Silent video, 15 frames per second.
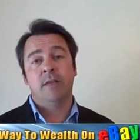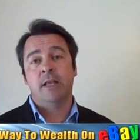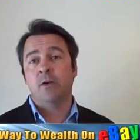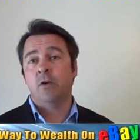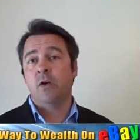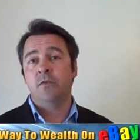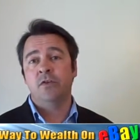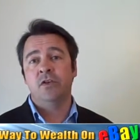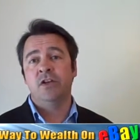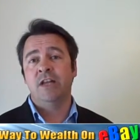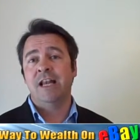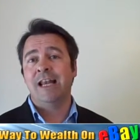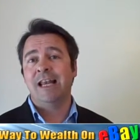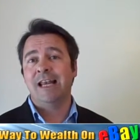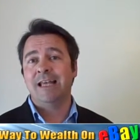but they are often
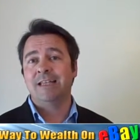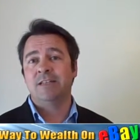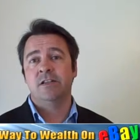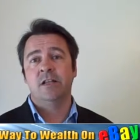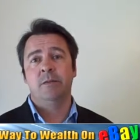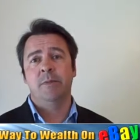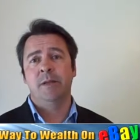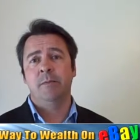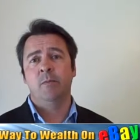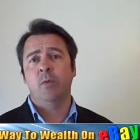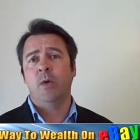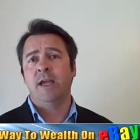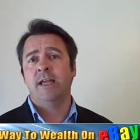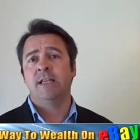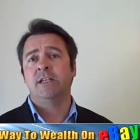earning less than the minimum
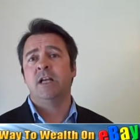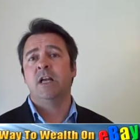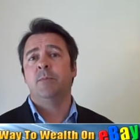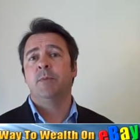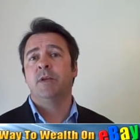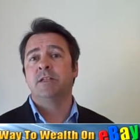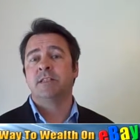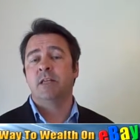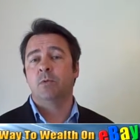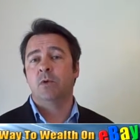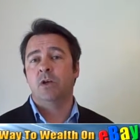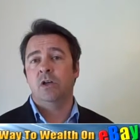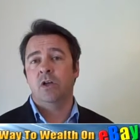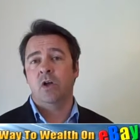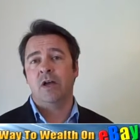wage because they
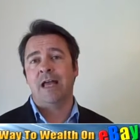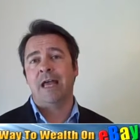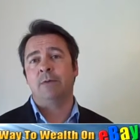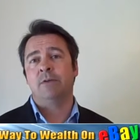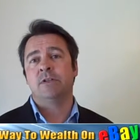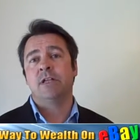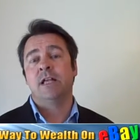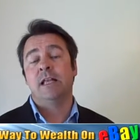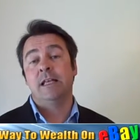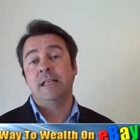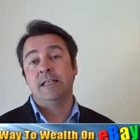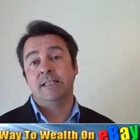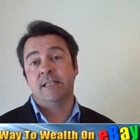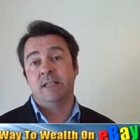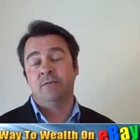work long hours
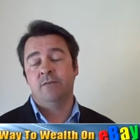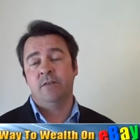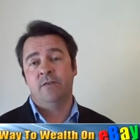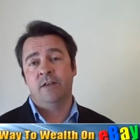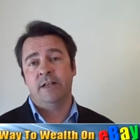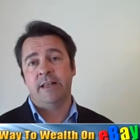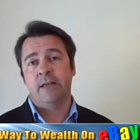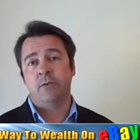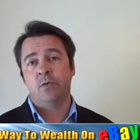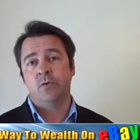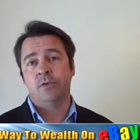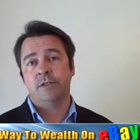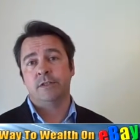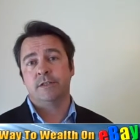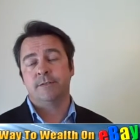listing and fulfilling their
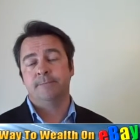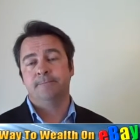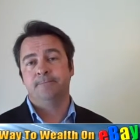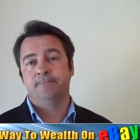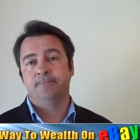orders.